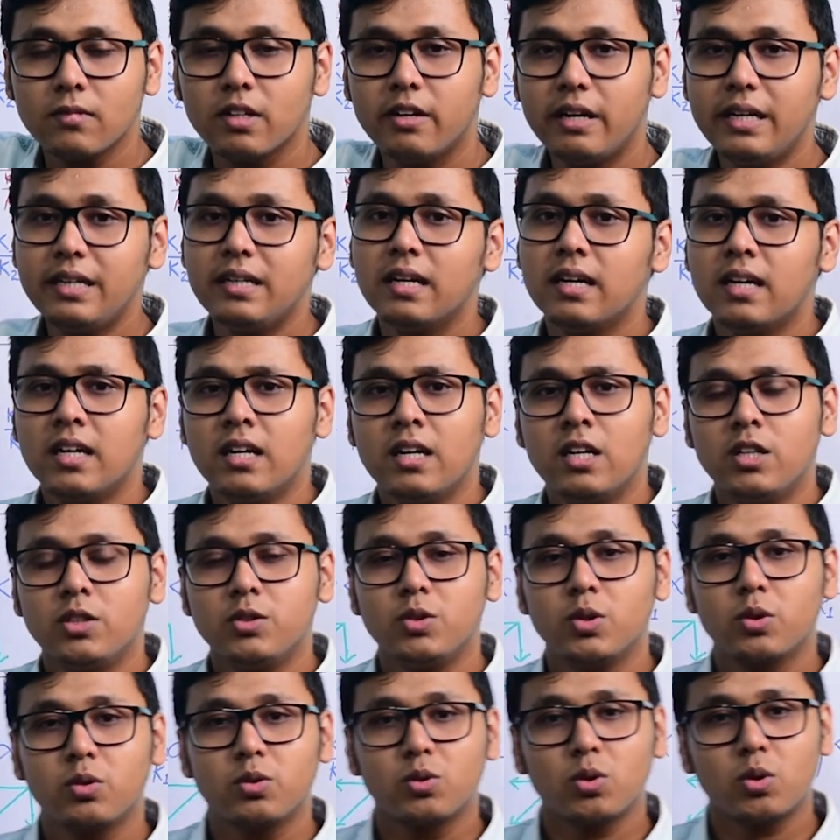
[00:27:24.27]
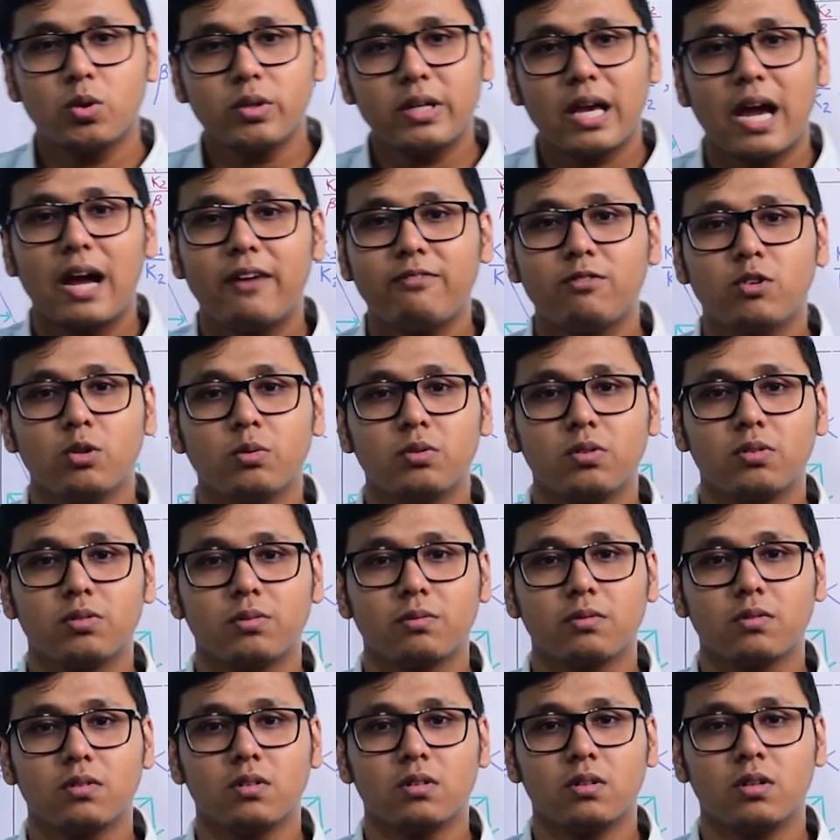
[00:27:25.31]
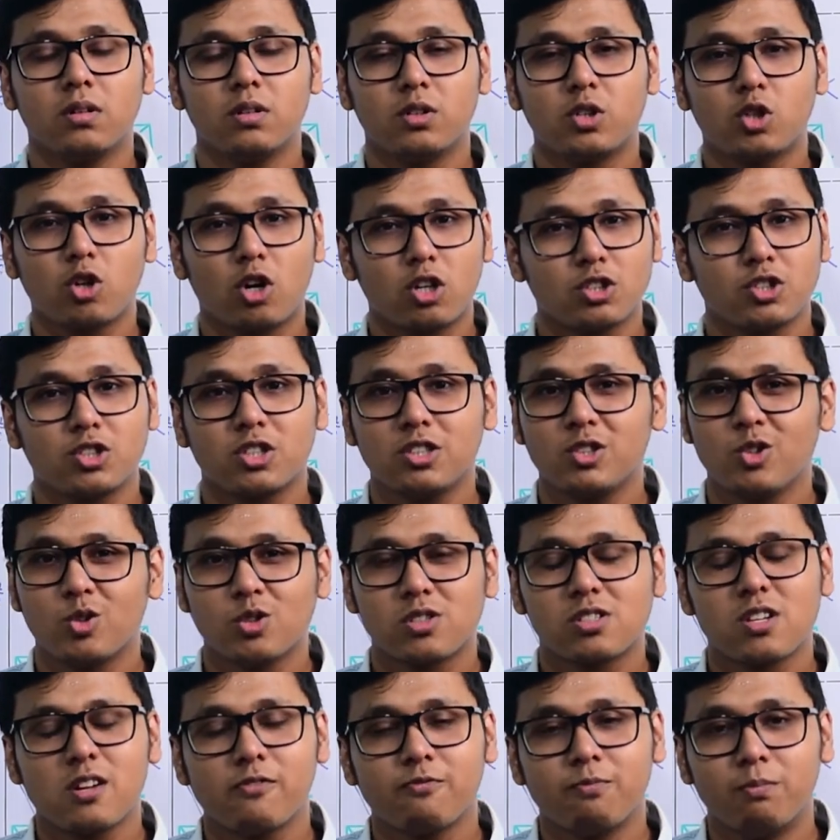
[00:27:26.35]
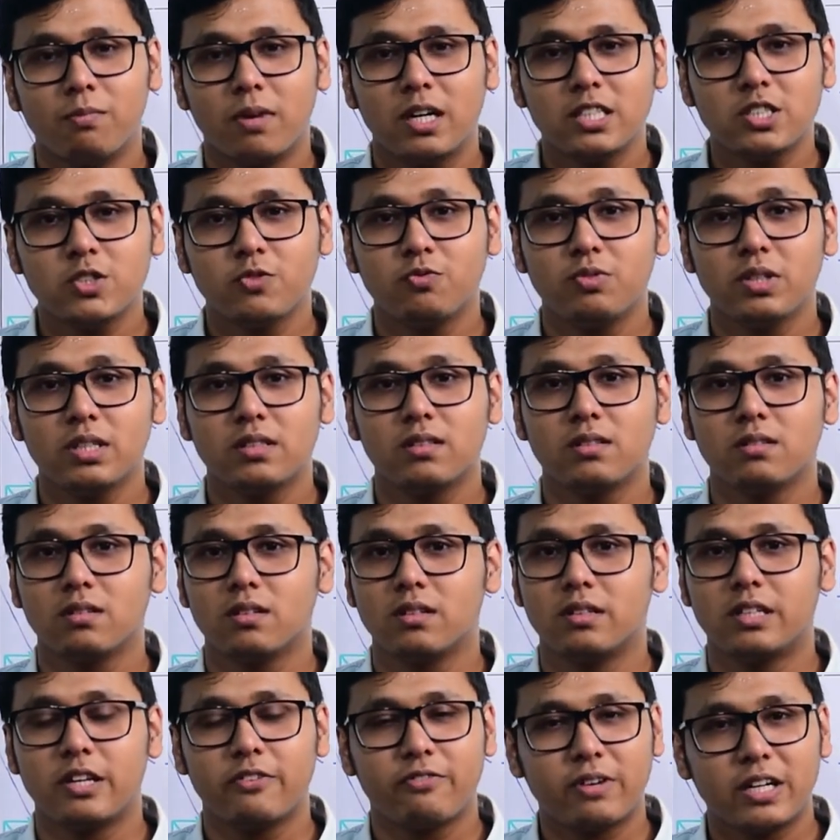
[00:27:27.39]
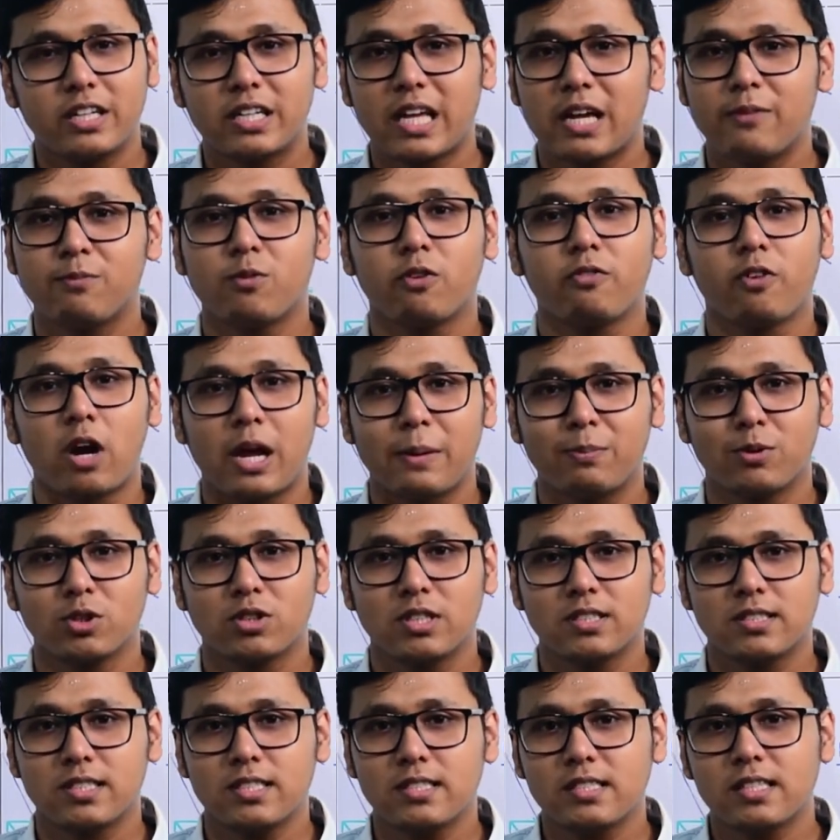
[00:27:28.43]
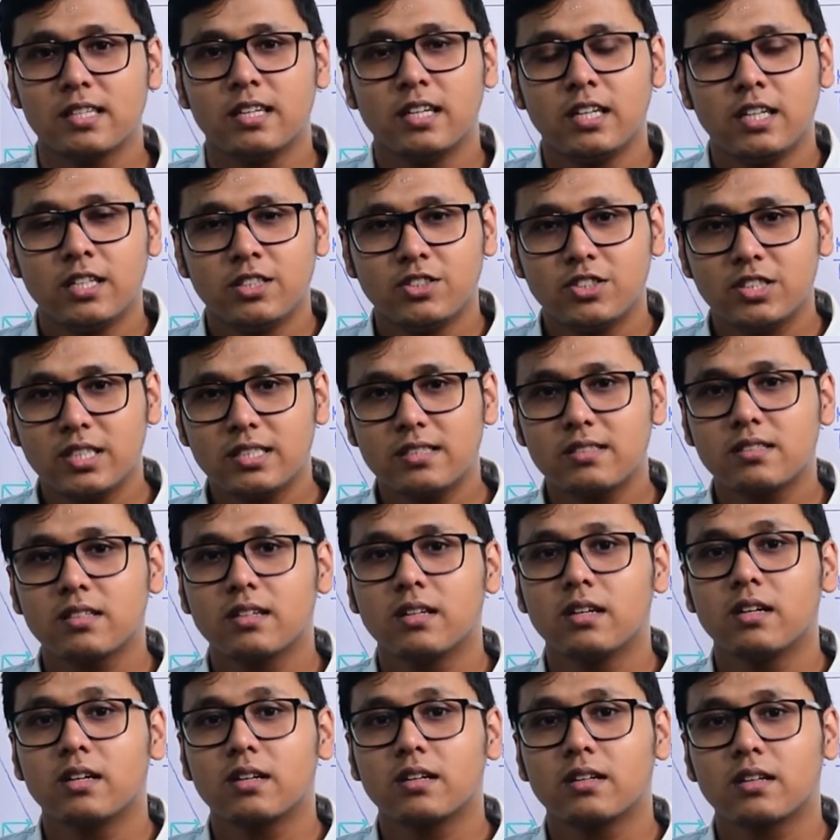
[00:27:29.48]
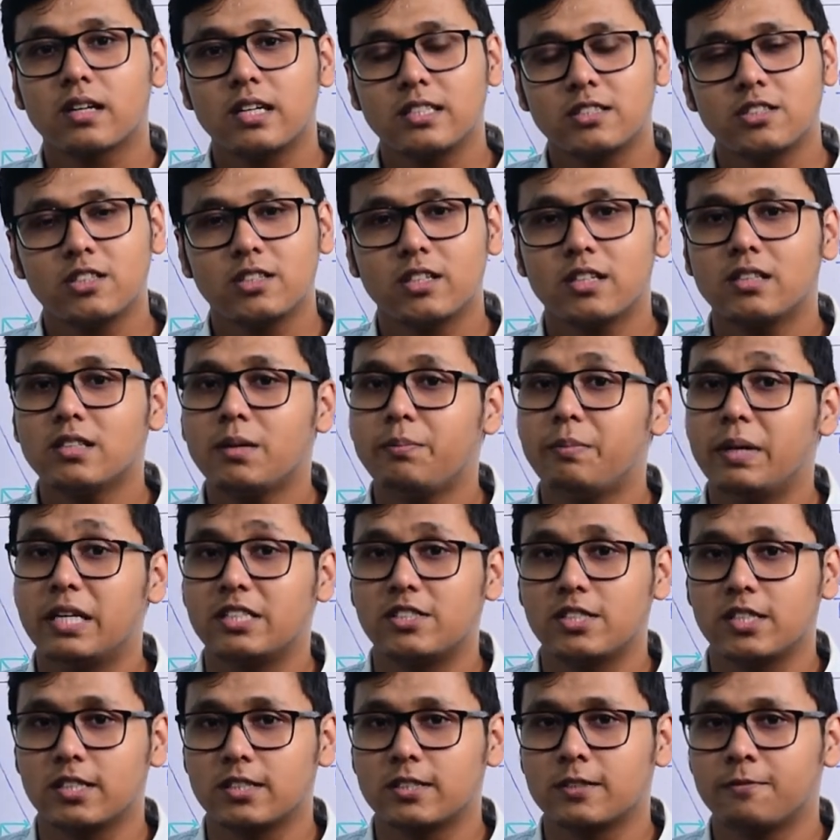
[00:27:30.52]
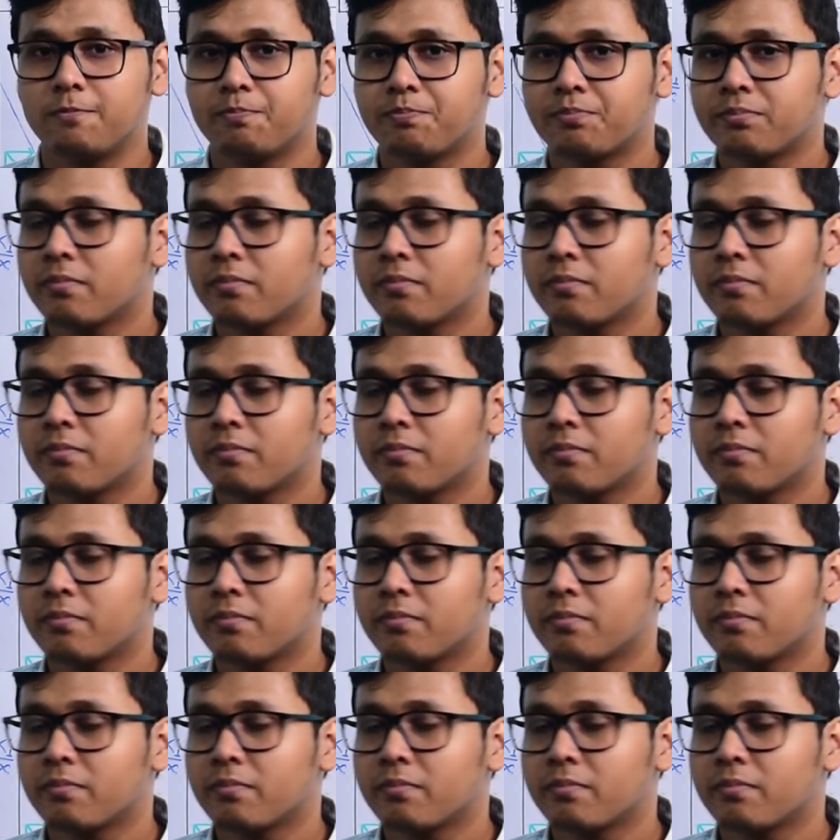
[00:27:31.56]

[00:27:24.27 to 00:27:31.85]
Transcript: right? You don't have to uh, torture yourself much with different type of hypothesis. Just consider the basics.